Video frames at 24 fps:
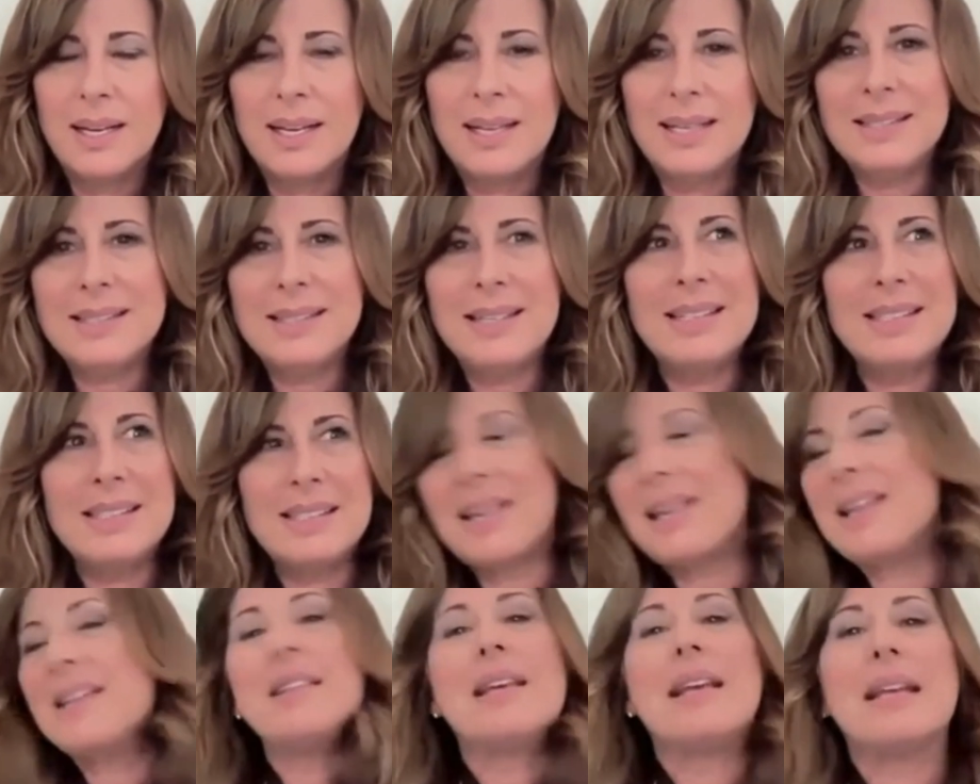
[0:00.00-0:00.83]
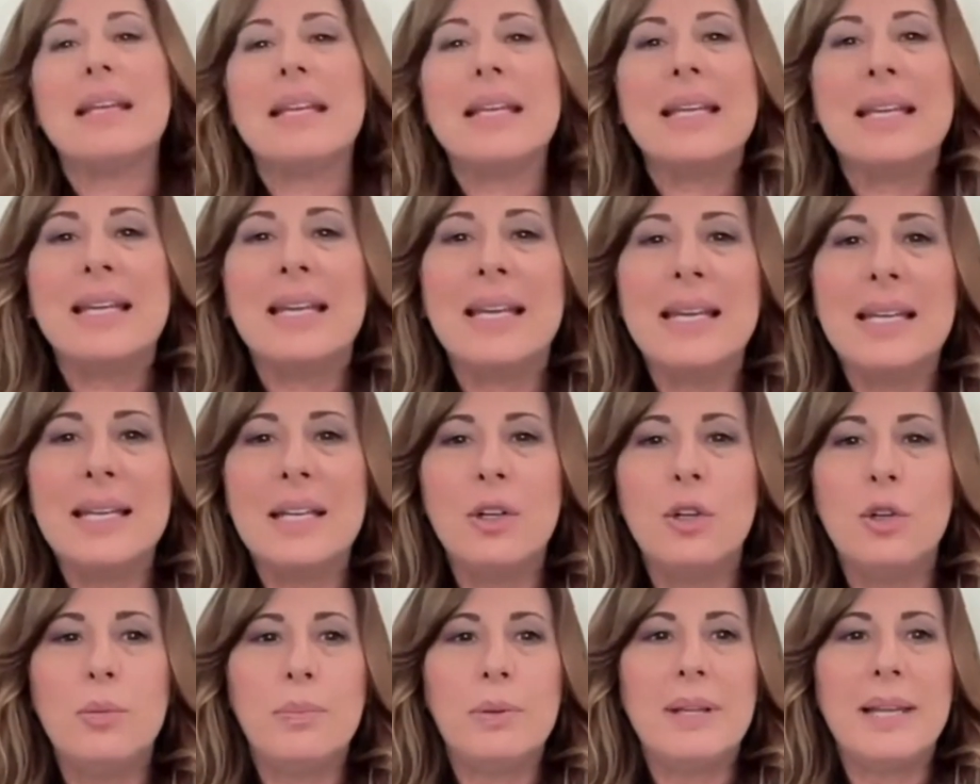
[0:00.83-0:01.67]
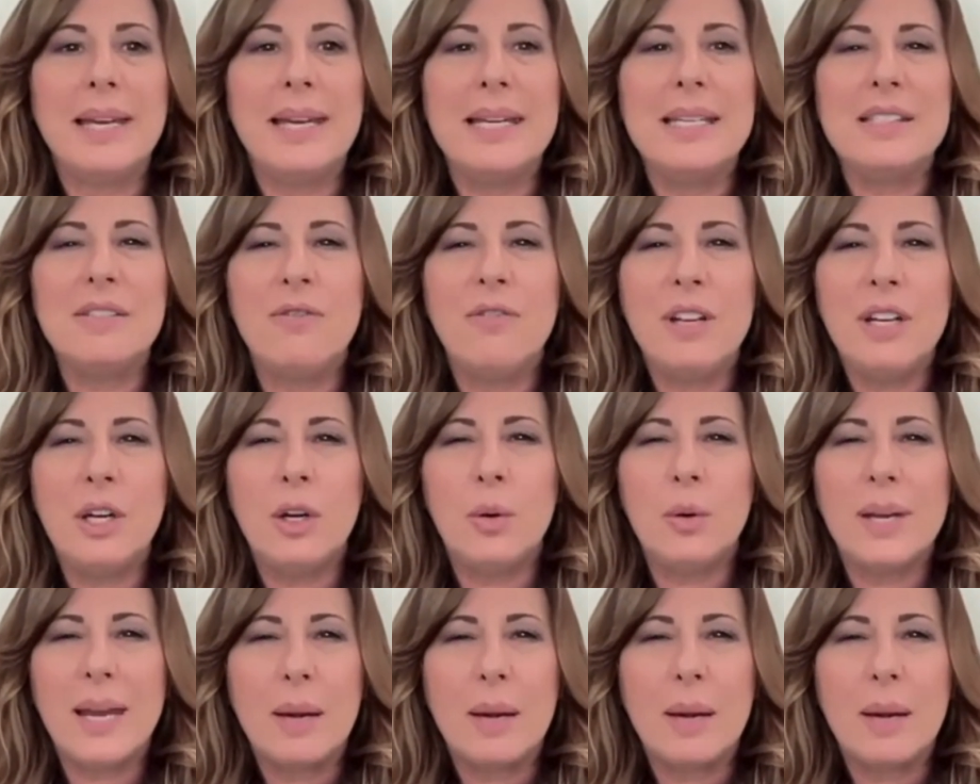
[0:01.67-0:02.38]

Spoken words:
It's like the kid who plays video